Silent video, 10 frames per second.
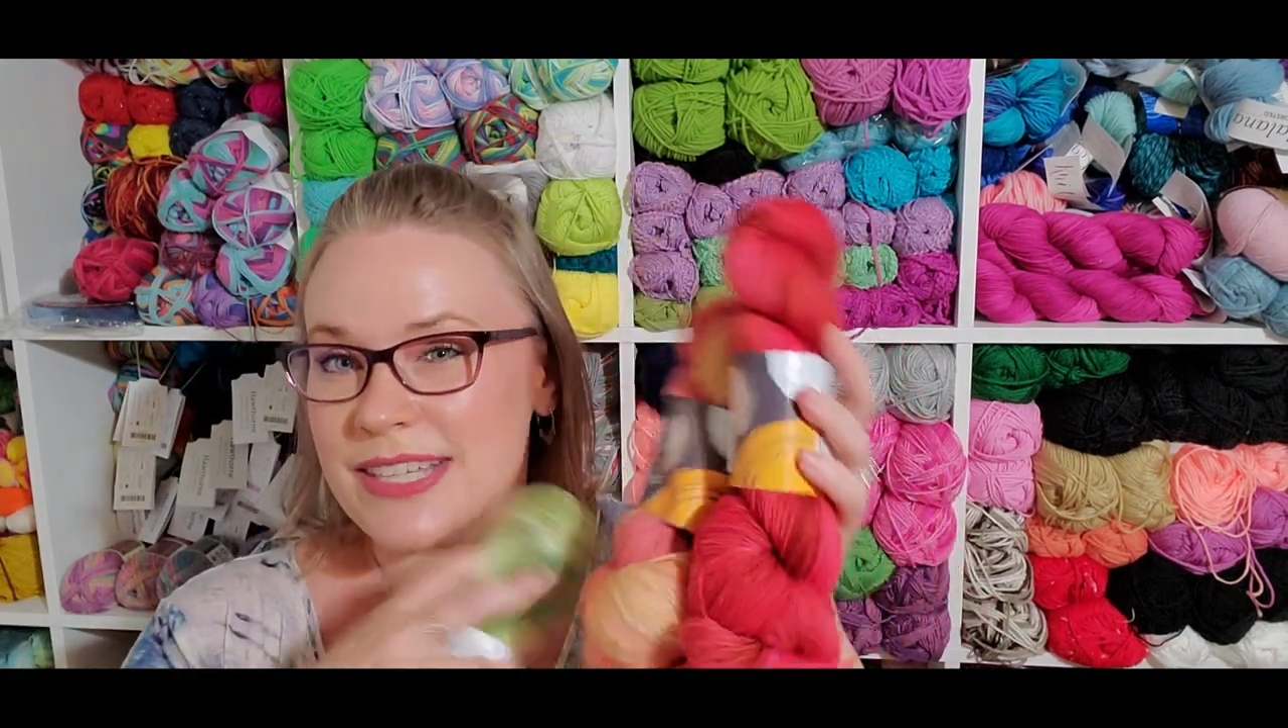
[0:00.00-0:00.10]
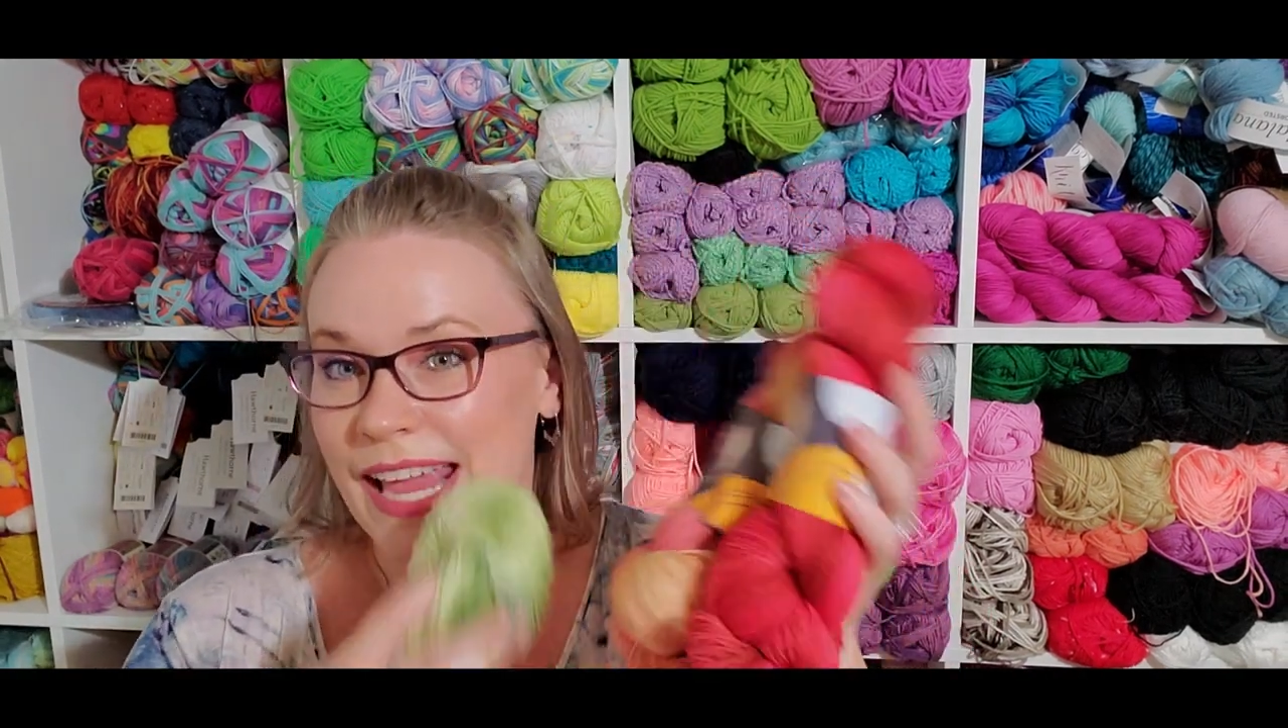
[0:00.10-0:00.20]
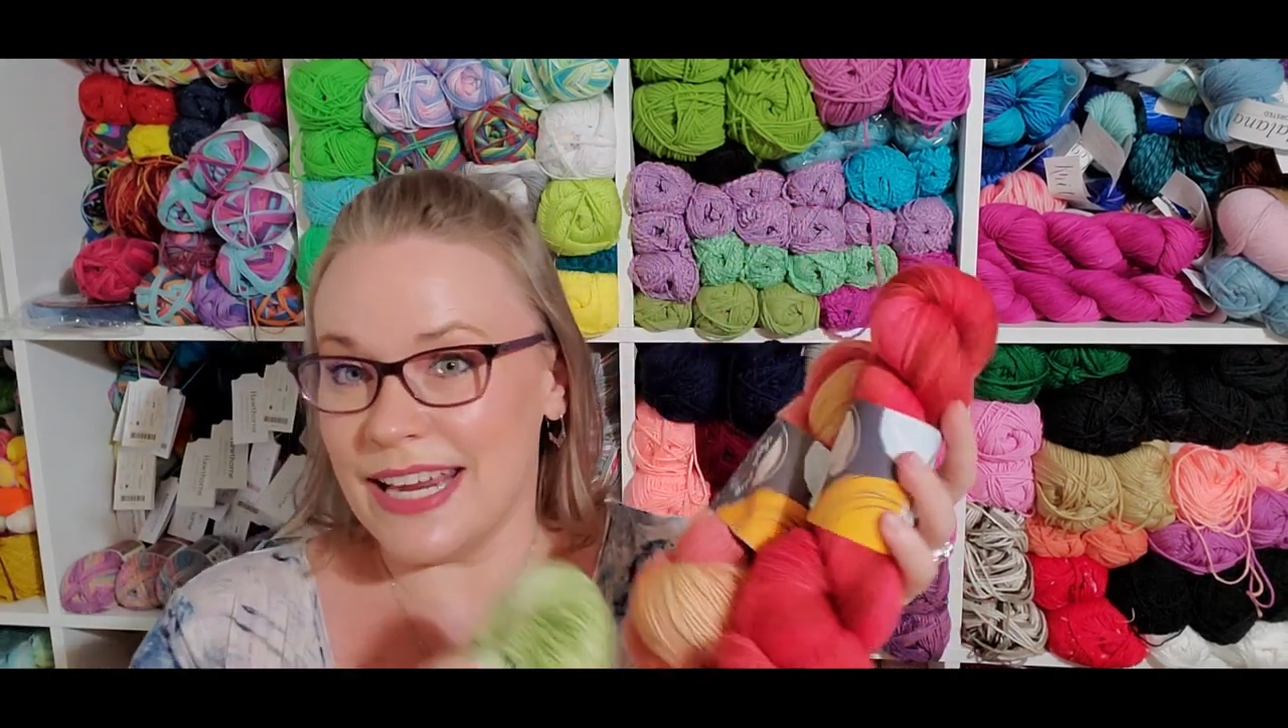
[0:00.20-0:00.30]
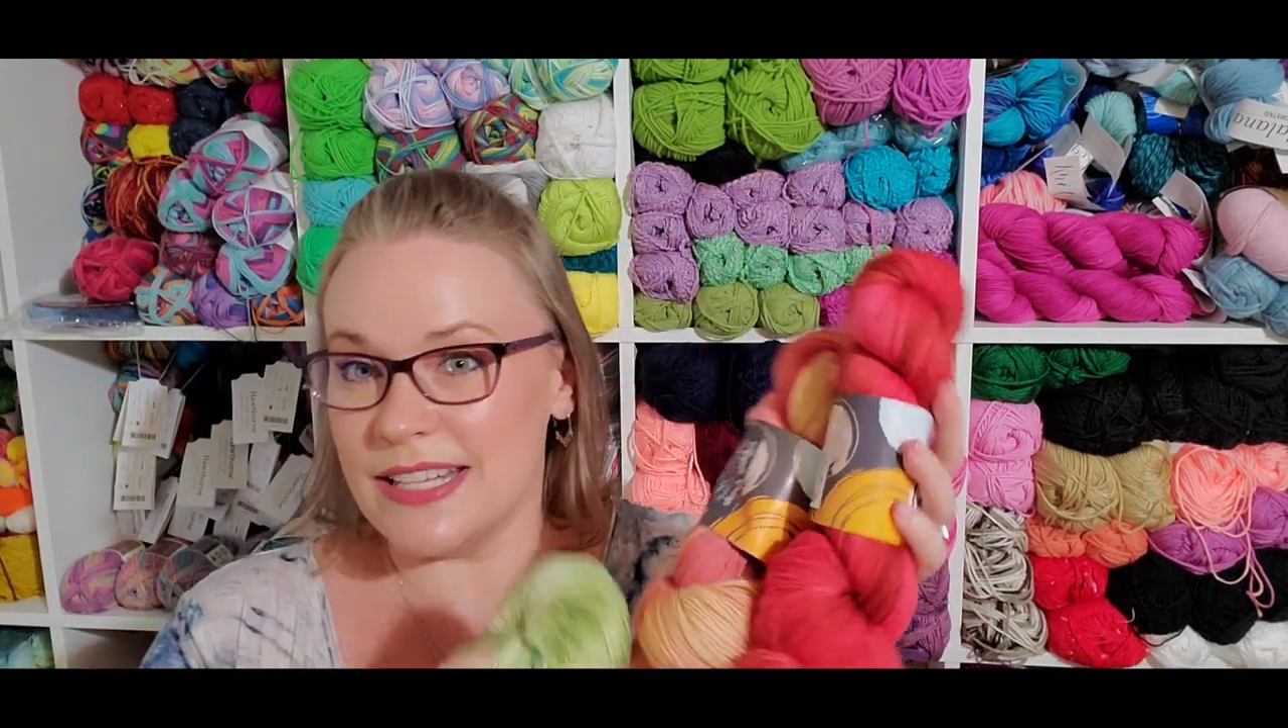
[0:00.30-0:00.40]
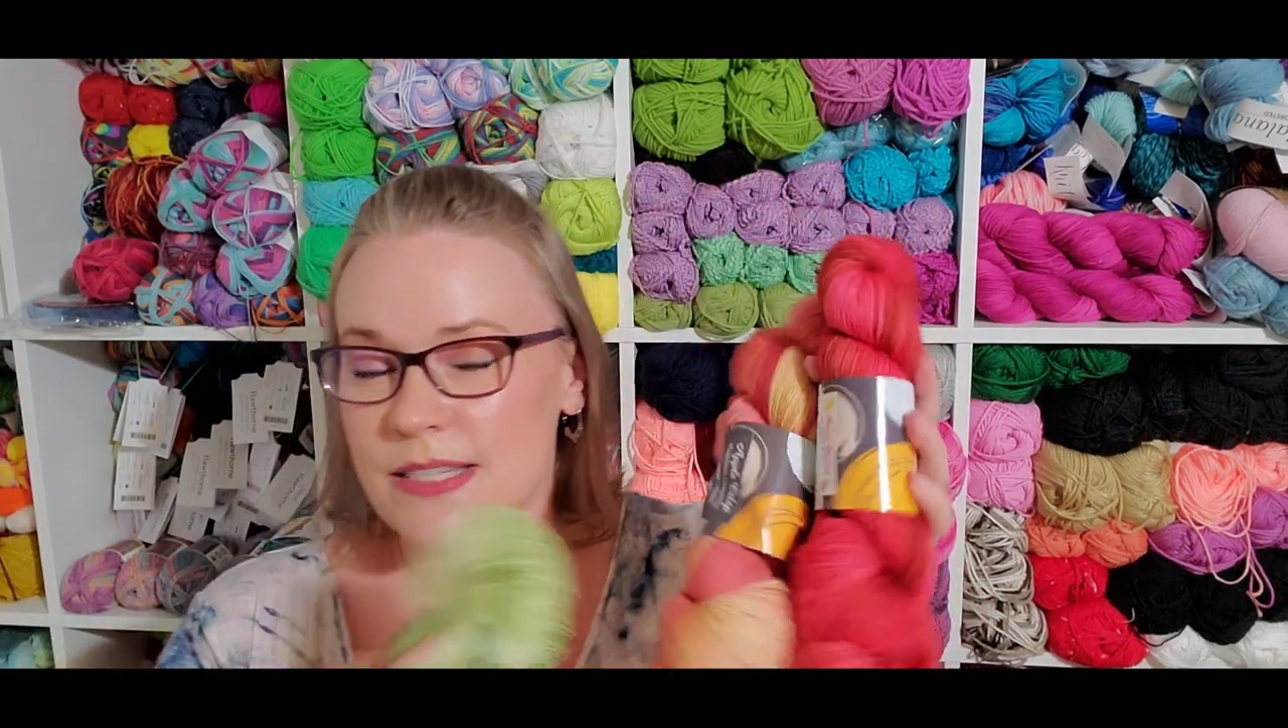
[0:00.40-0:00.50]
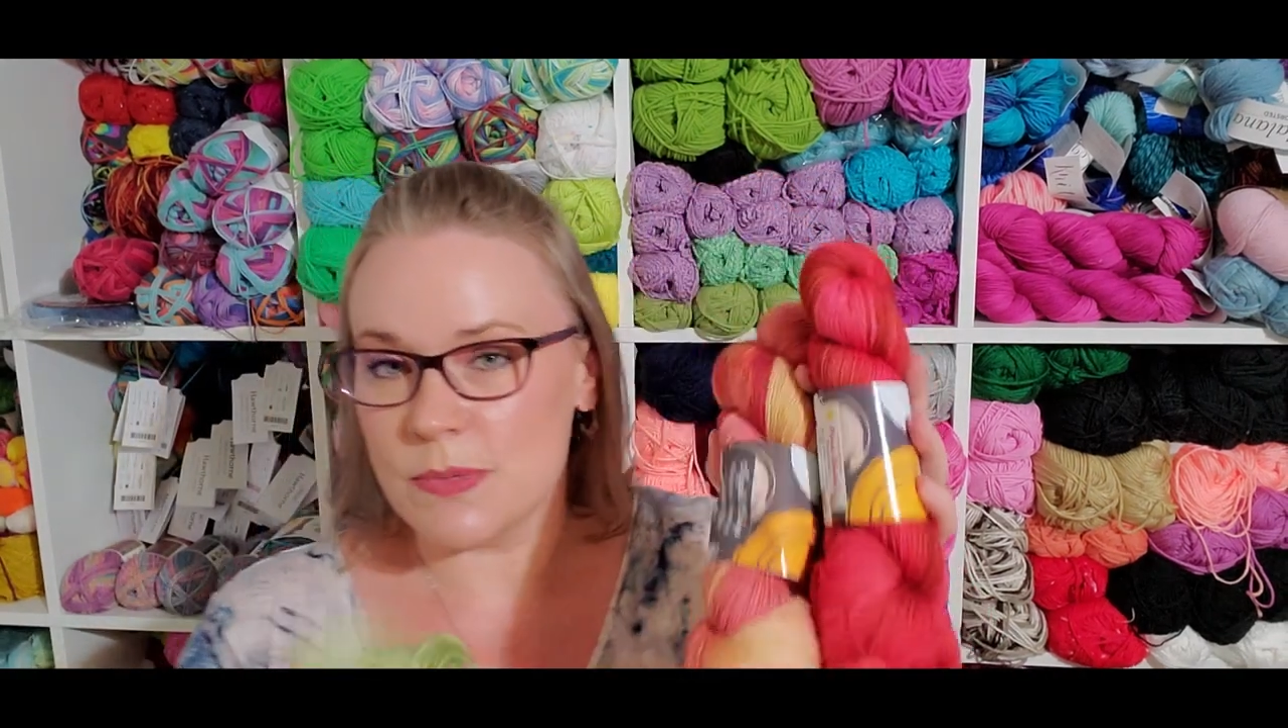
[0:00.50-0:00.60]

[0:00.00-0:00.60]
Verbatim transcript: skein